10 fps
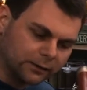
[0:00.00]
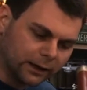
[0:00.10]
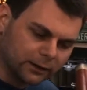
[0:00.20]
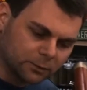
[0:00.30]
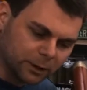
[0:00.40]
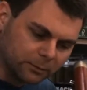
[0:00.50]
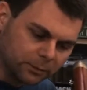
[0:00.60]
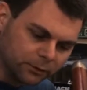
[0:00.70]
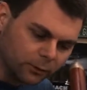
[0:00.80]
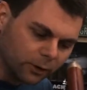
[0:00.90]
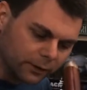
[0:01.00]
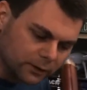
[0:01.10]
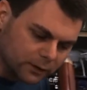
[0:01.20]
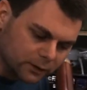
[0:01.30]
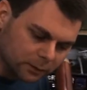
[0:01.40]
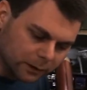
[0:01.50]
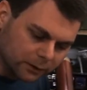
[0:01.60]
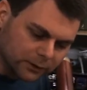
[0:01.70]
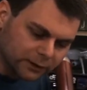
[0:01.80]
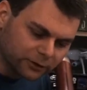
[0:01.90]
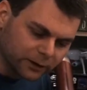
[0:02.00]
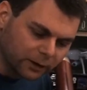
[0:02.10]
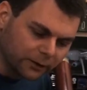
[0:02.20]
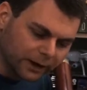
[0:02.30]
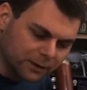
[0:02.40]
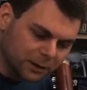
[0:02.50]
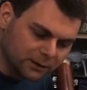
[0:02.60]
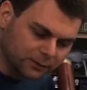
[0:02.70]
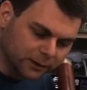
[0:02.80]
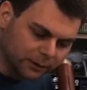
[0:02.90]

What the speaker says: And I've had this problem before on this instrument. There's actually a little tiny piece of